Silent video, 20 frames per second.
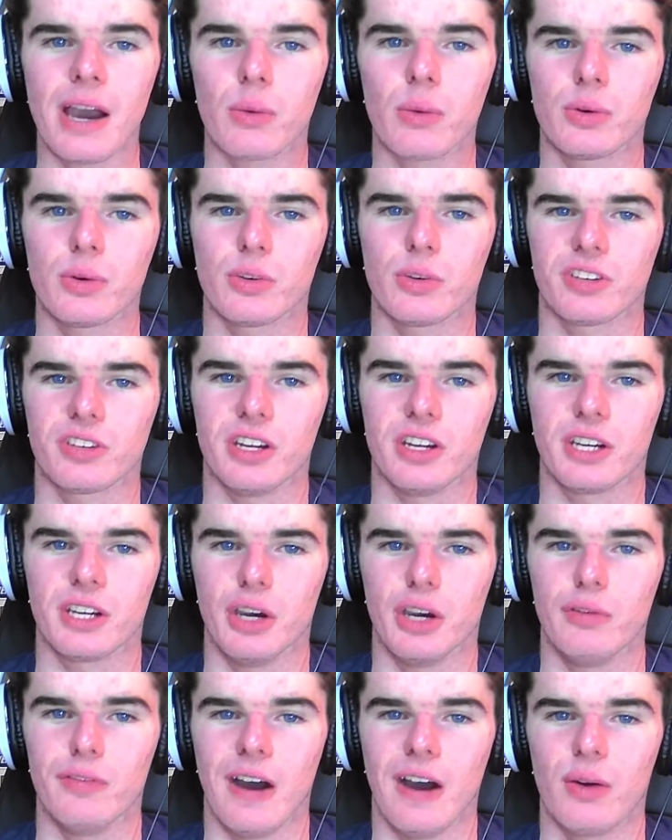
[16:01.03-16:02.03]
was going to go
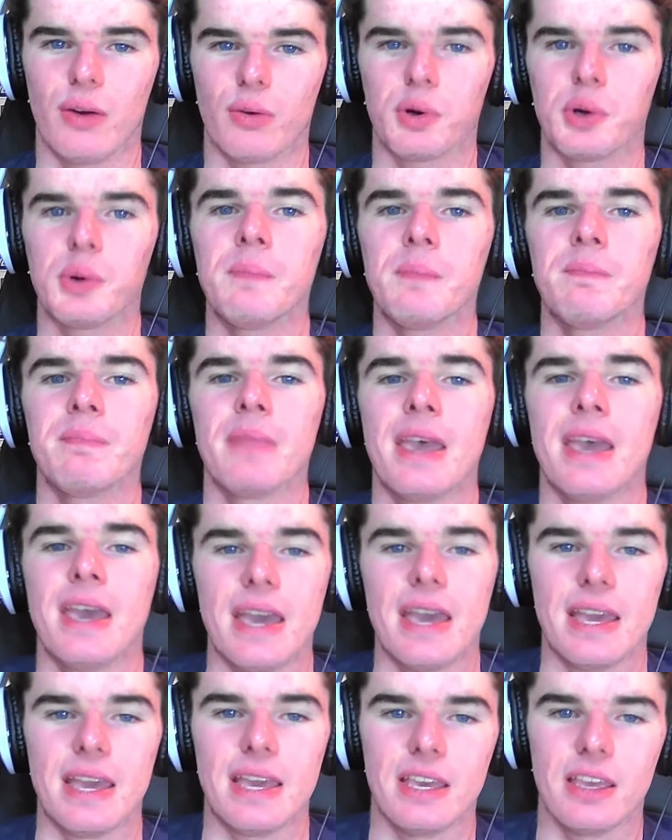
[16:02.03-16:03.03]
viral,
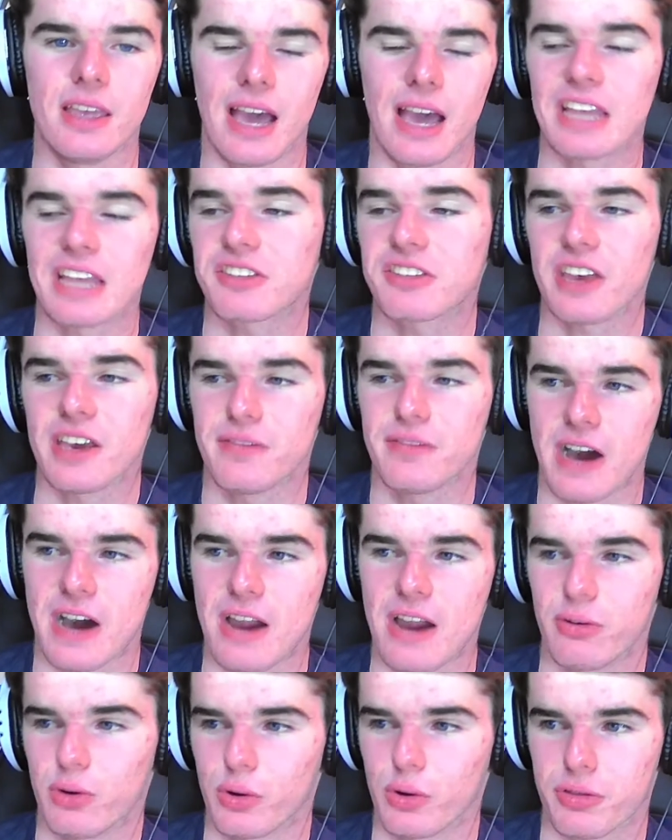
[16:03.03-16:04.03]
I say
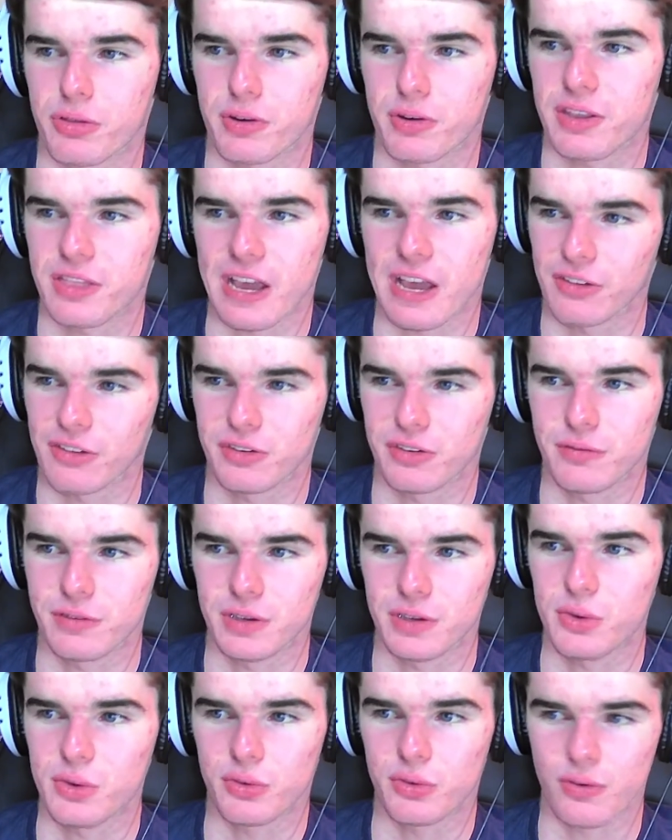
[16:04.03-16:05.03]
viral, 3,000
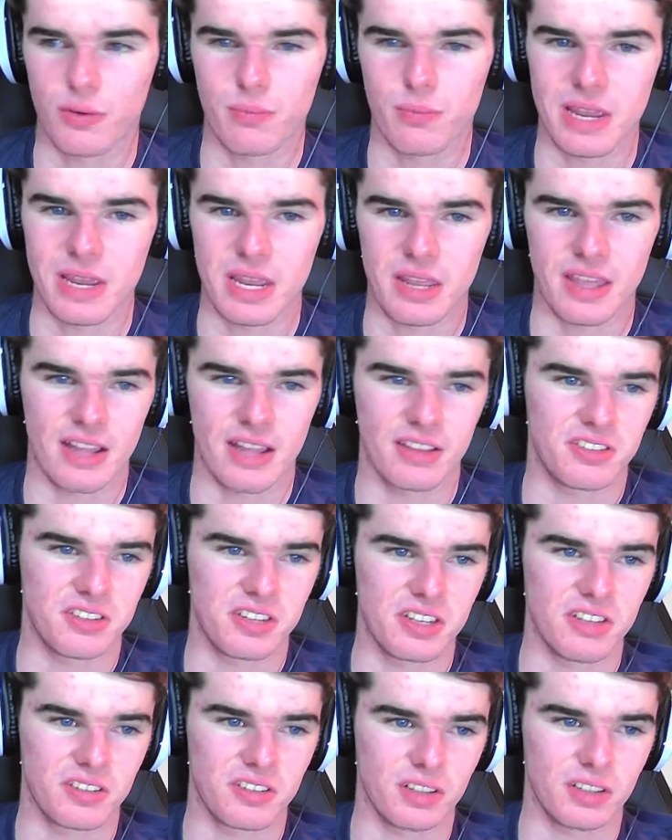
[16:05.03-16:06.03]
views. For me, that's
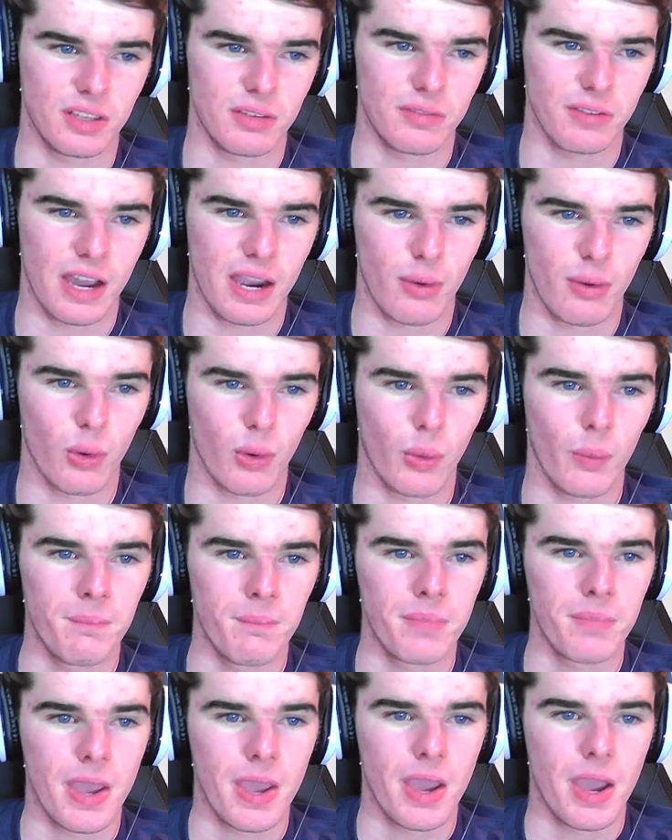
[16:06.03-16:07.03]
decently viral.
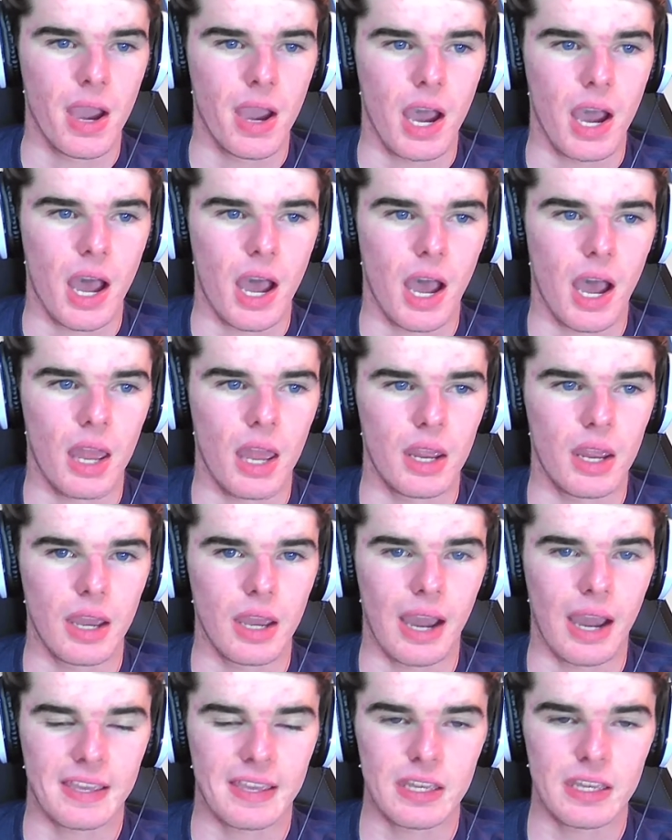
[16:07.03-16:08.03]
I
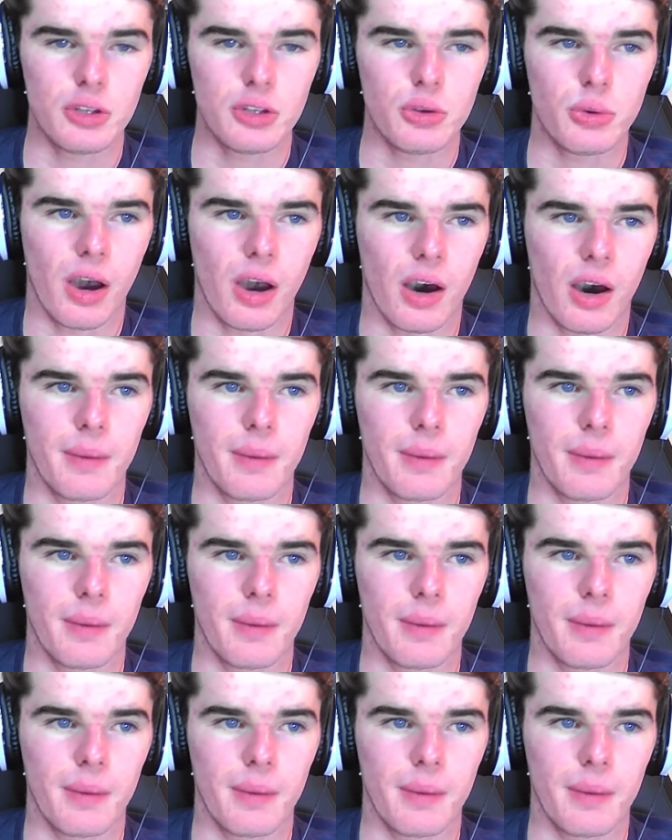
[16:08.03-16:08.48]
kid you not.